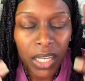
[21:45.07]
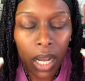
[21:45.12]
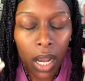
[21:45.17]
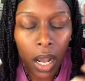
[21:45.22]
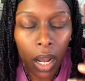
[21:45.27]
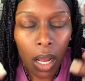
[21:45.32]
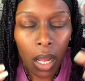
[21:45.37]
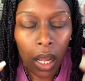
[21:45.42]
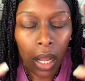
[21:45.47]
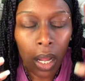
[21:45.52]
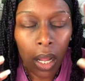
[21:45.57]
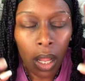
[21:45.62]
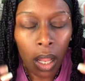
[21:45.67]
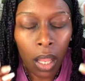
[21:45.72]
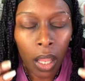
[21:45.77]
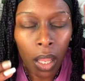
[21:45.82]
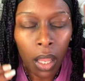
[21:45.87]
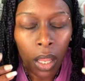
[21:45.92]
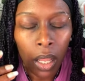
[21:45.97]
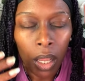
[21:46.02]

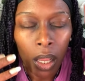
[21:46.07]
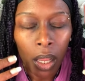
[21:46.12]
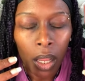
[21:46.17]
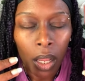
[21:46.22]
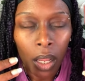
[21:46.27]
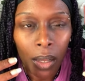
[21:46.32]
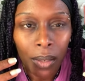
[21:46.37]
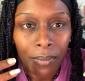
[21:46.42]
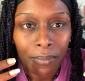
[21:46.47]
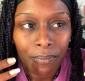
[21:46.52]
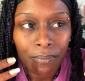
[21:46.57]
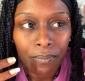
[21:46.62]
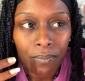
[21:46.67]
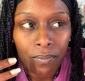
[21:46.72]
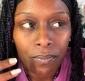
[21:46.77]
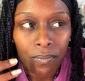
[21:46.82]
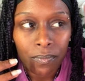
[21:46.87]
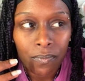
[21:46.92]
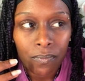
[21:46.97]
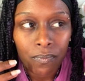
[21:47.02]
uh
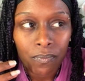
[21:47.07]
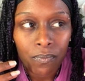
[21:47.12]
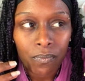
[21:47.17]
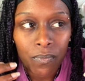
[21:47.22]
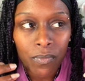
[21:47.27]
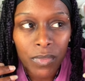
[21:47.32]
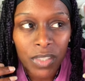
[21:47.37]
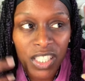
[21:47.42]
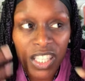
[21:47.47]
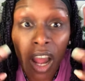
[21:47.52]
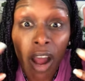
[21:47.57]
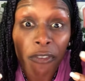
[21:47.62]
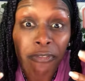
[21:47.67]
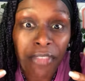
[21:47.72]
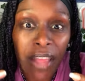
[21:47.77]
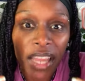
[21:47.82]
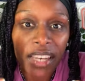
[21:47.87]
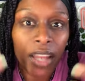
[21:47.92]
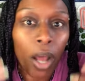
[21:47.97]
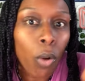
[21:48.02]
stuff
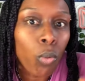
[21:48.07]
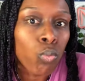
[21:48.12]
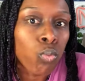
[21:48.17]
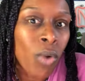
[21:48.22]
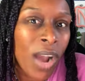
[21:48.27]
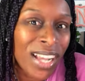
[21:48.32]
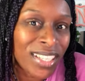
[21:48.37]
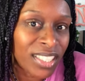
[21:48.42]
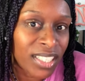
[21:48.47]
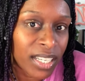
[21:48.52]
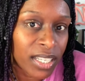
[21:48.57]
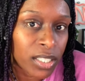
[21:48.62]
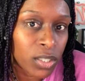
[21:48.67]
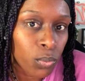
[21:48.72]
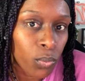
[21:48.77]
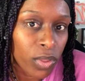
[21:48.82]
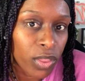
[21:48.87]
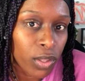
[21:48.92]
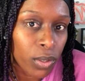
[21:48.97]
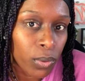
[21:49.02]
that don't resonance
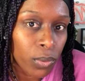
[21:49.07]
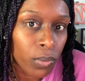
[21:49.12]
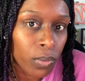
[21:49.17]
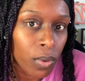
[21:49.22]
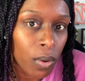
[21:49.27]
with you.